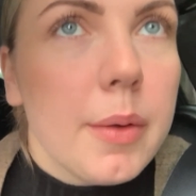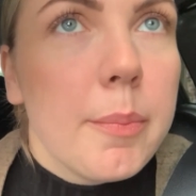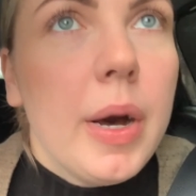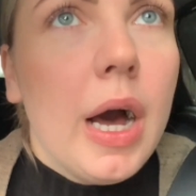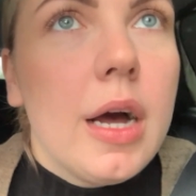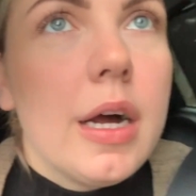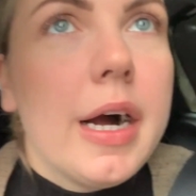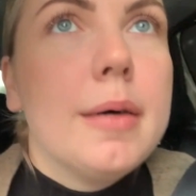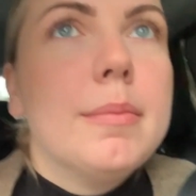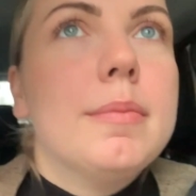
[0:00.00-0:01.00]
but
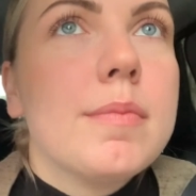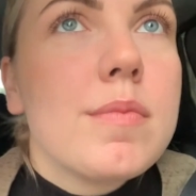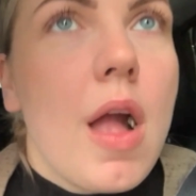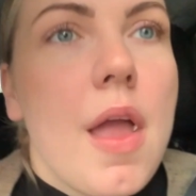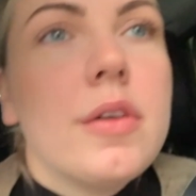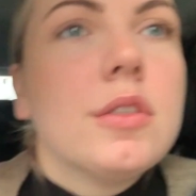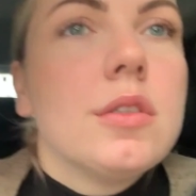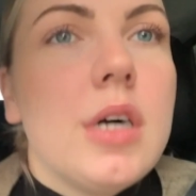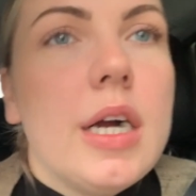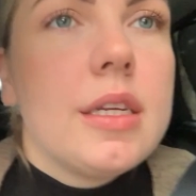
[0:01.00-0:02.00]
um
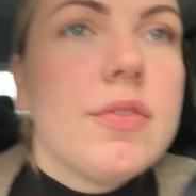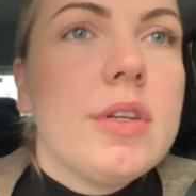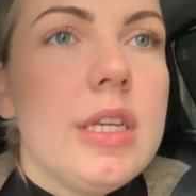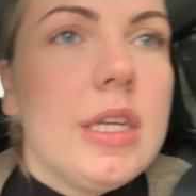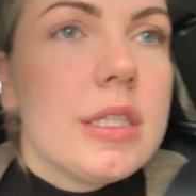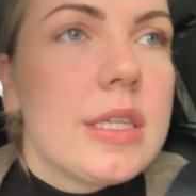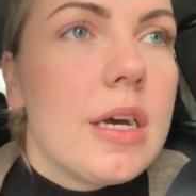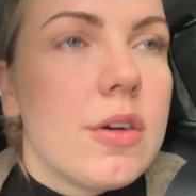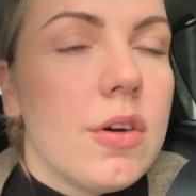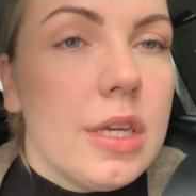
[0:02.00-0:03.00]
I definitely need to
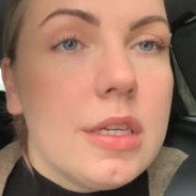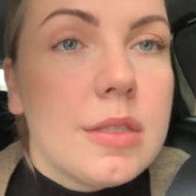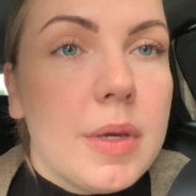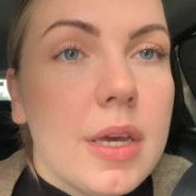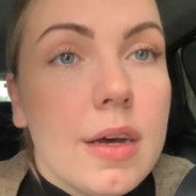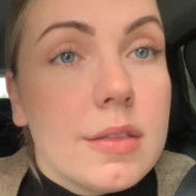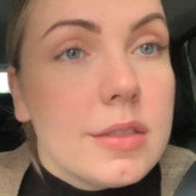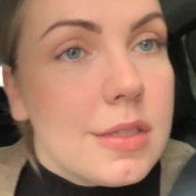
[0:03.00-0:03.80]
tell colleagues because